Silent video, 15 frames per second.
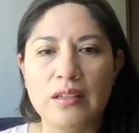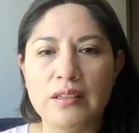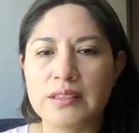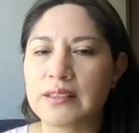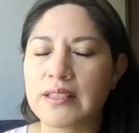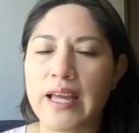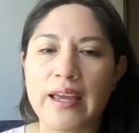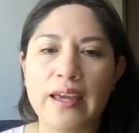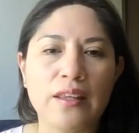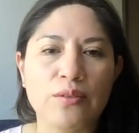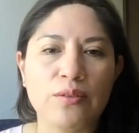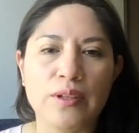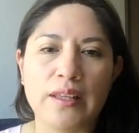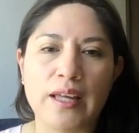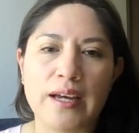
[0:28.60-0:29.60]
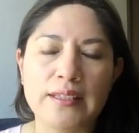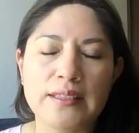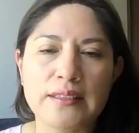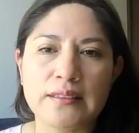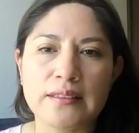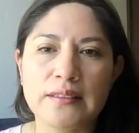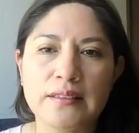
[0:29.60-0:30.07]
stayed with
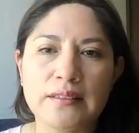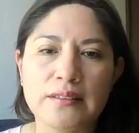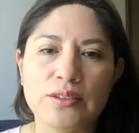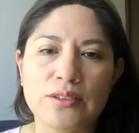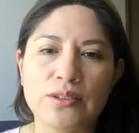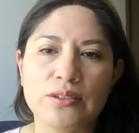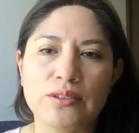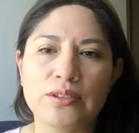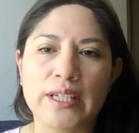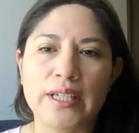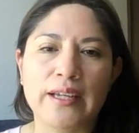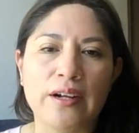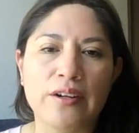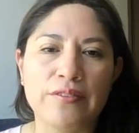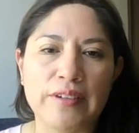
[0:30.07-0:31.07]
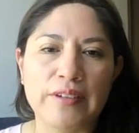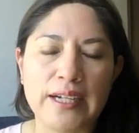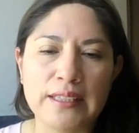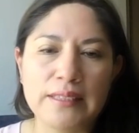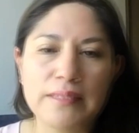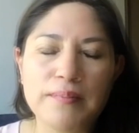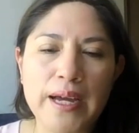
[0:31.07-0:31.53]
us to take care of
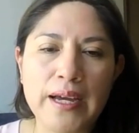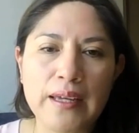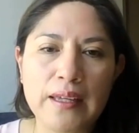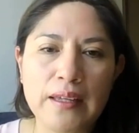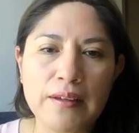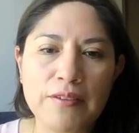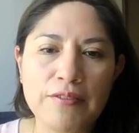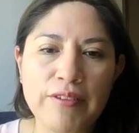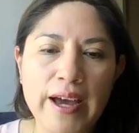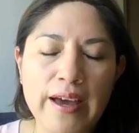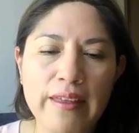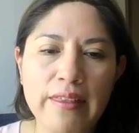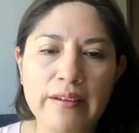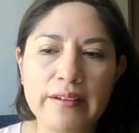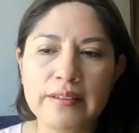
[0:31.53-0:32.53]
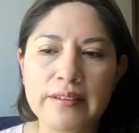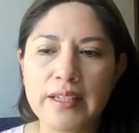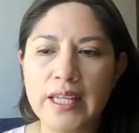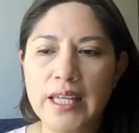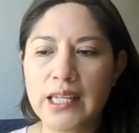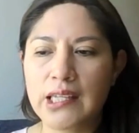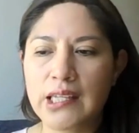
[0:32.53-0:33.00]
us. My father,
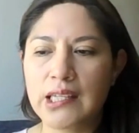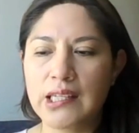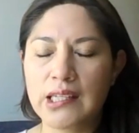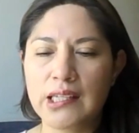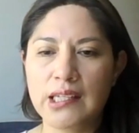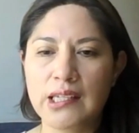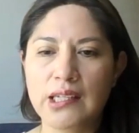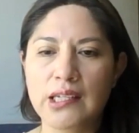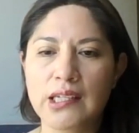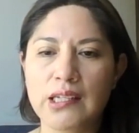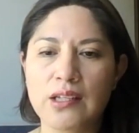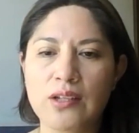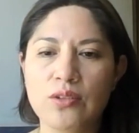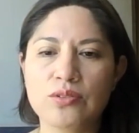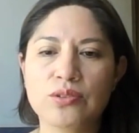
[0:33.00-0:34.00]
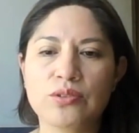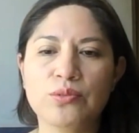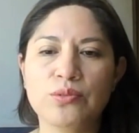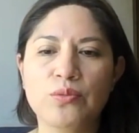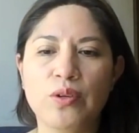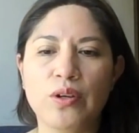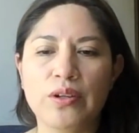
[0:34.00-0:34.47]
he used
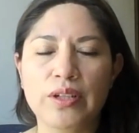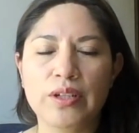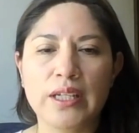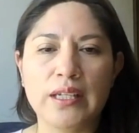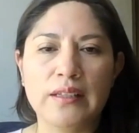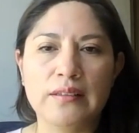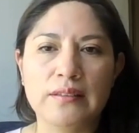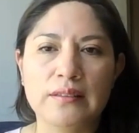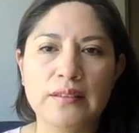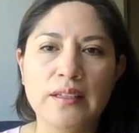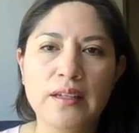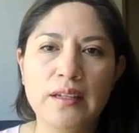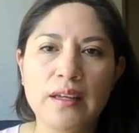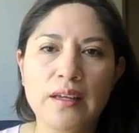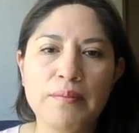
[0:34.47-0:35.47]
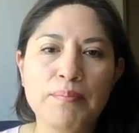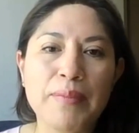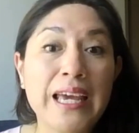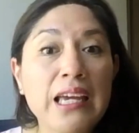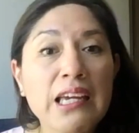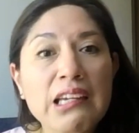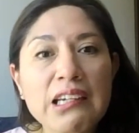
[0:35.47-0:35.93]
to work in
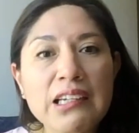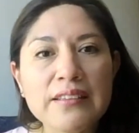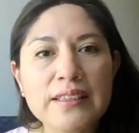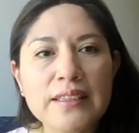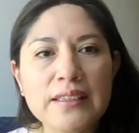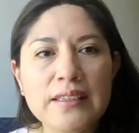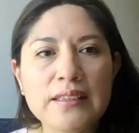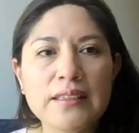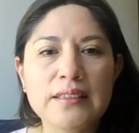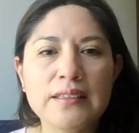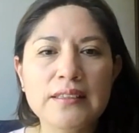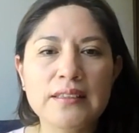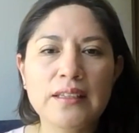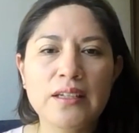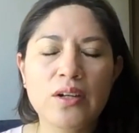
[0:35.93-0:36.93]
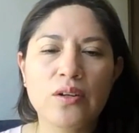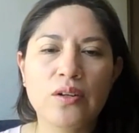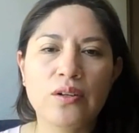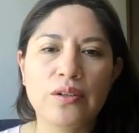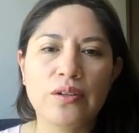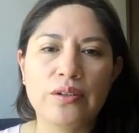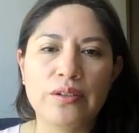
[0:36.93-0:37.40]
bakery
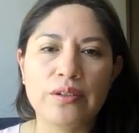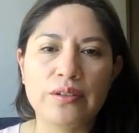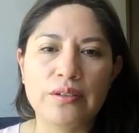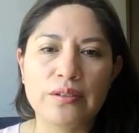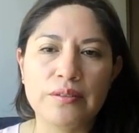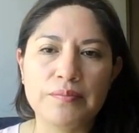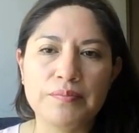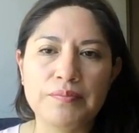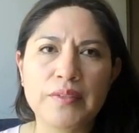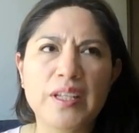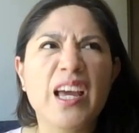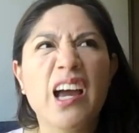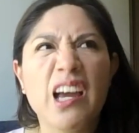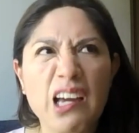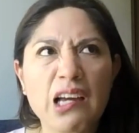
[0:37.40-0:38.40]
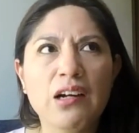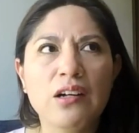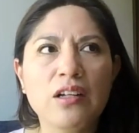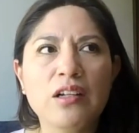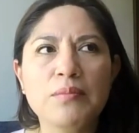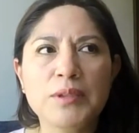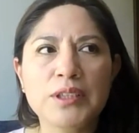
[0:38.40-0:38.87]
or
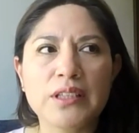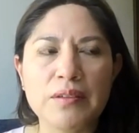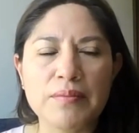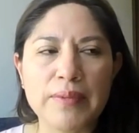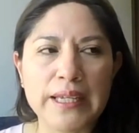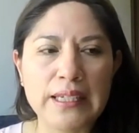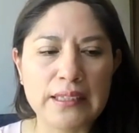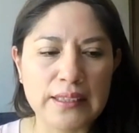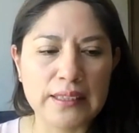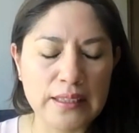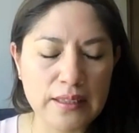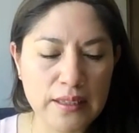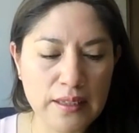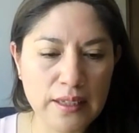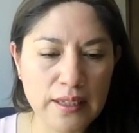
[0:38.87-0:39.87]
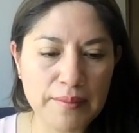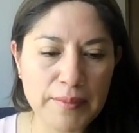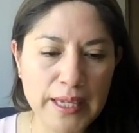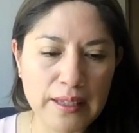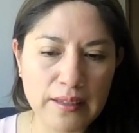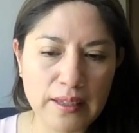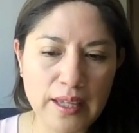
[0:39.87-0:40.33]
almost in bakery,
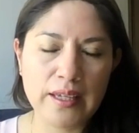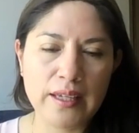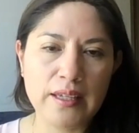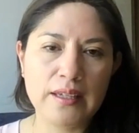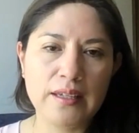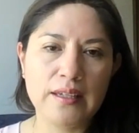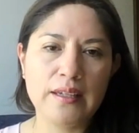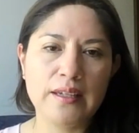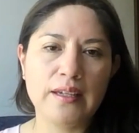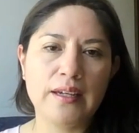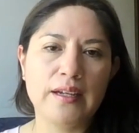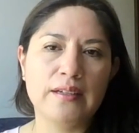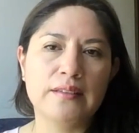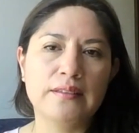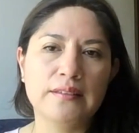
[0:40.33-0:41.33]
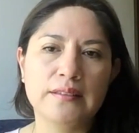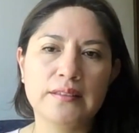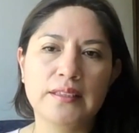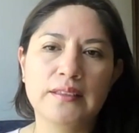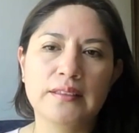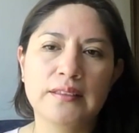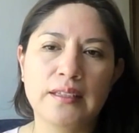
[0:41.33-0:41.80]
and he
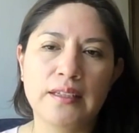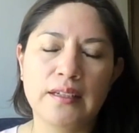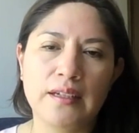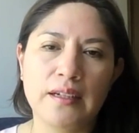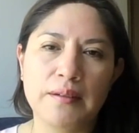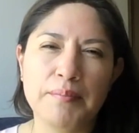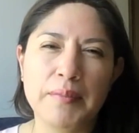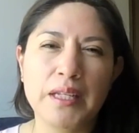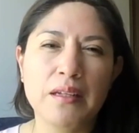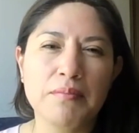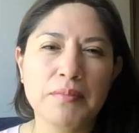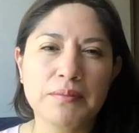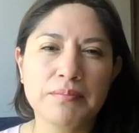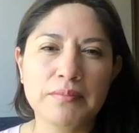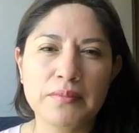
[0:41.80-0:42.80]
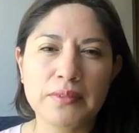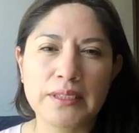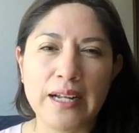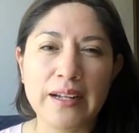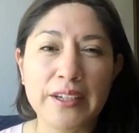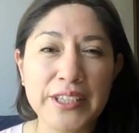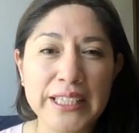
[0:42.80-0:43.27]
earned a minimum
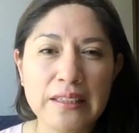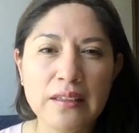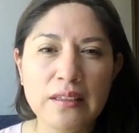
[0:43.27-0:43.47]
salary.